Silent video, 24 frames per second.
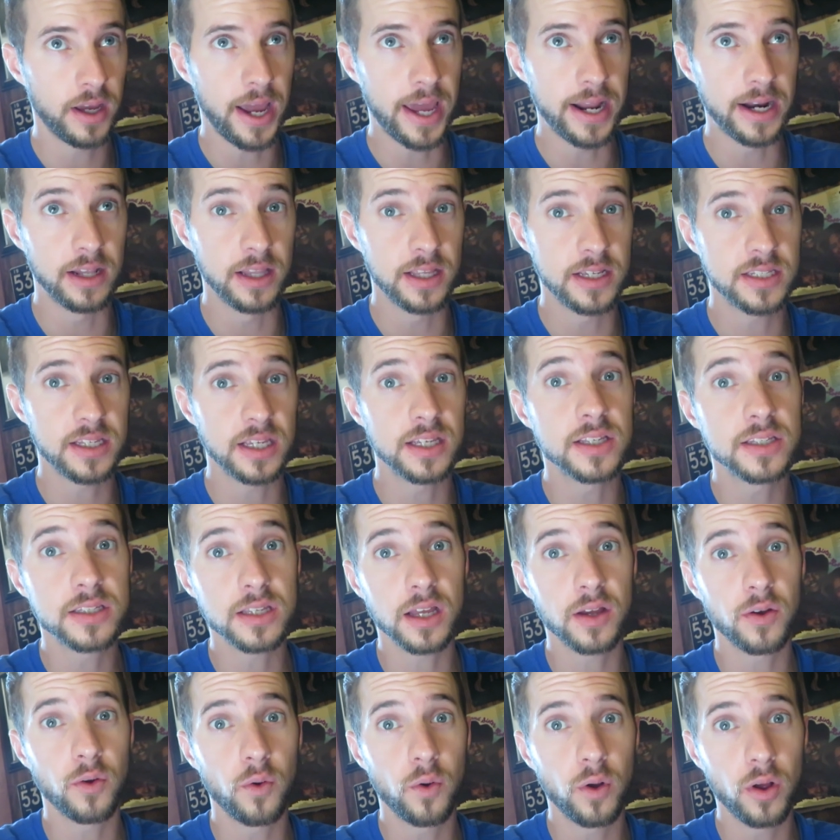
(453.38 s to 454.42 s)
Annalise is
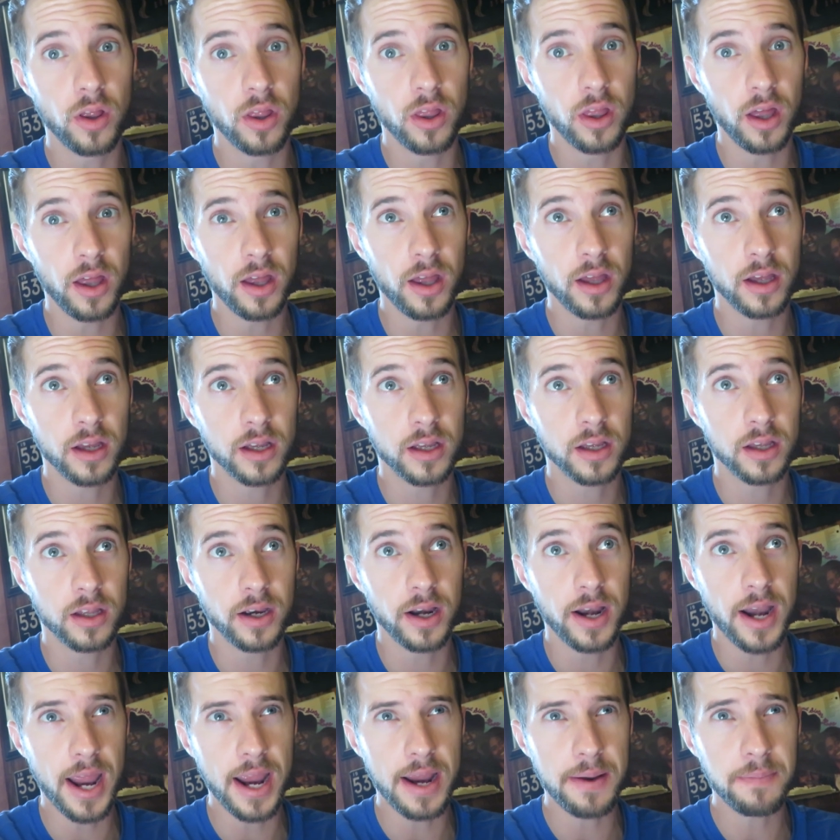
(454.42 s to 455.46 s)

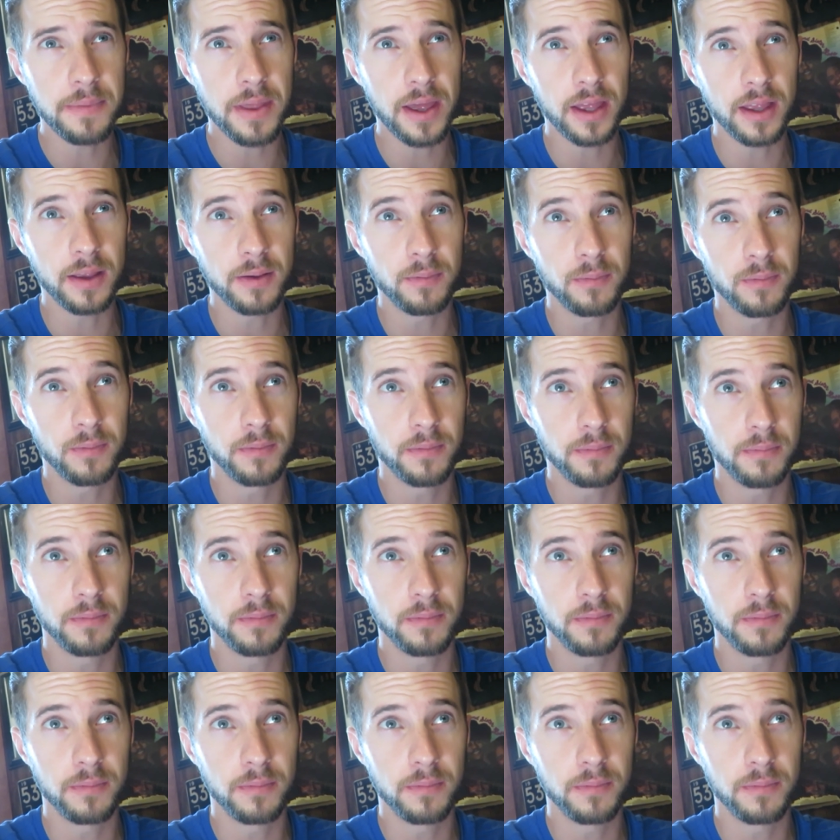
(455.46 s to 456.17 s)
a name that one